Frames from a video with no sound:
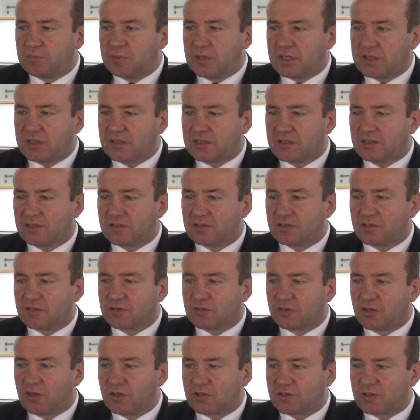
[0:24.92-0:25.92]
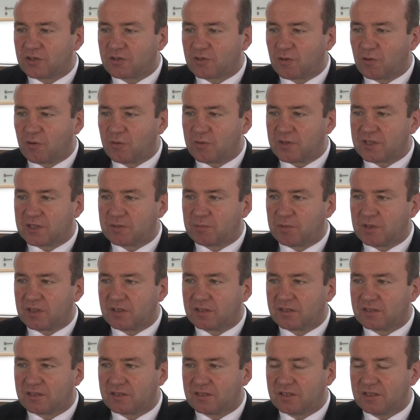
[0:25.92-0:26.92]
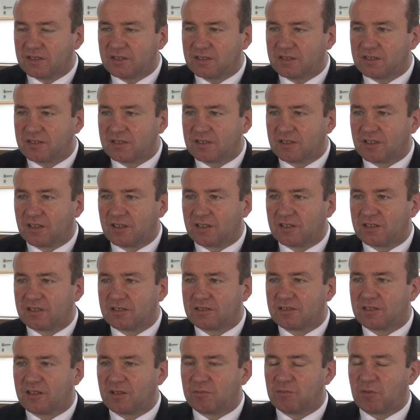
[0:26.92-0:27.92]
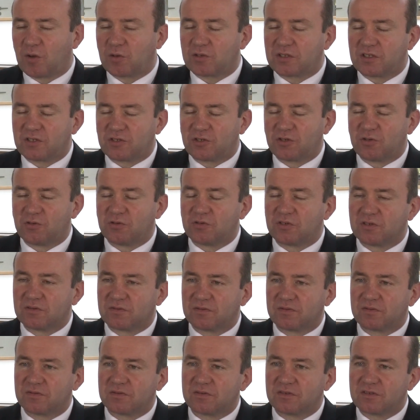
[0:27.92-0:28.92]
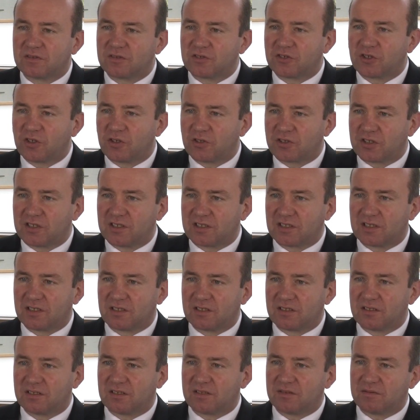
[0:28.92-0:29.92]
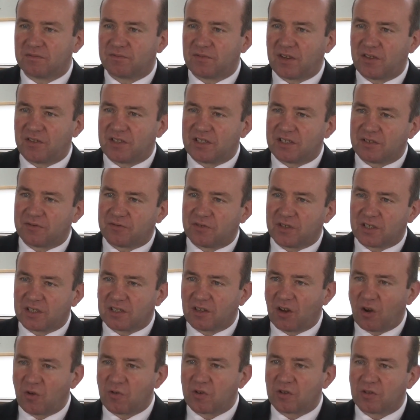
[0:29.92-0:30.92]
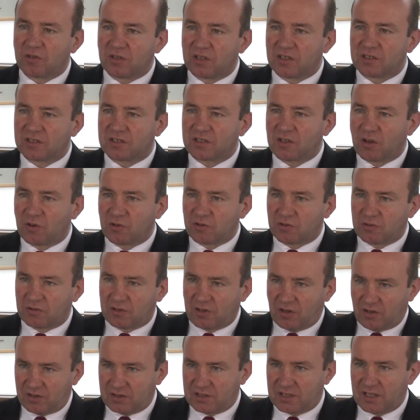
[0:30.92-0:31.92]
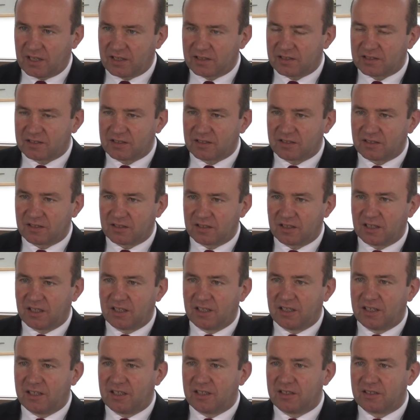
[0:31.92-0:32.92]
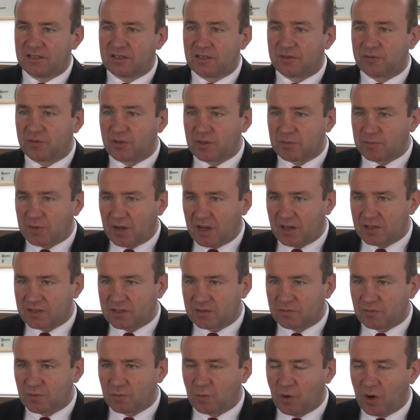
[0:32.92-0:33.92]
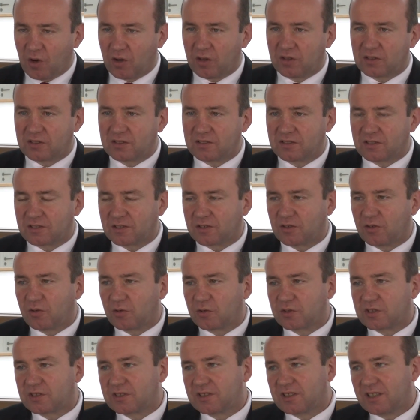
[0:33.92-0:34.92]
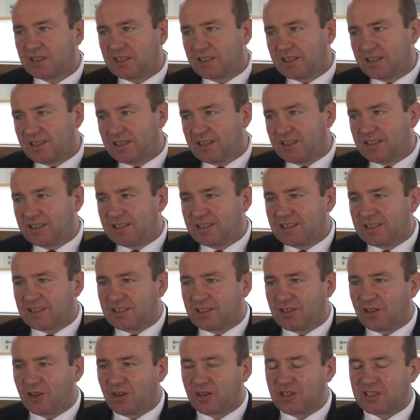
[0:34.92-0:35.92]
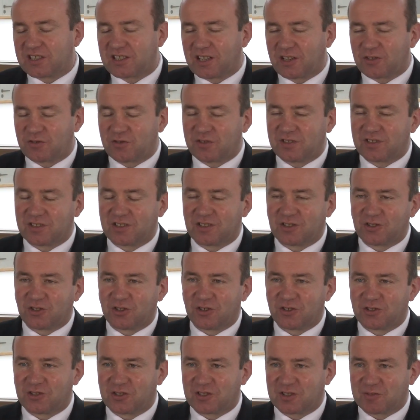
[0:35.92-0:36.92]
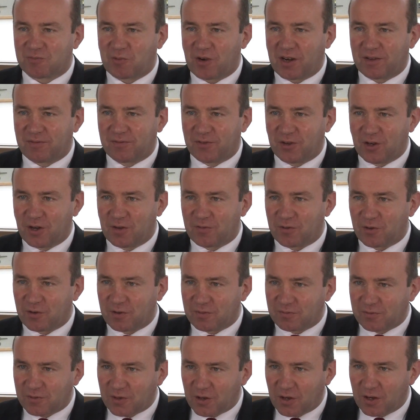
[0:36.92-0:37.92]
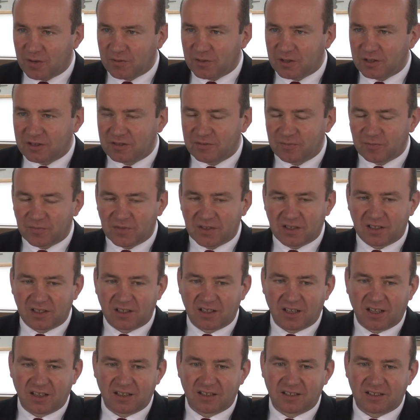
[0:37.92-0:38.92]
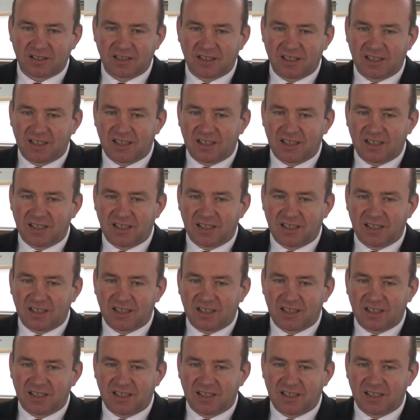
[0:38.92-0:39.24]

Because the church has always been a multitude of churches in very differing local and social contexts and differing parts of the world. And of course, in the early centuries of the church, it spread further and further. And then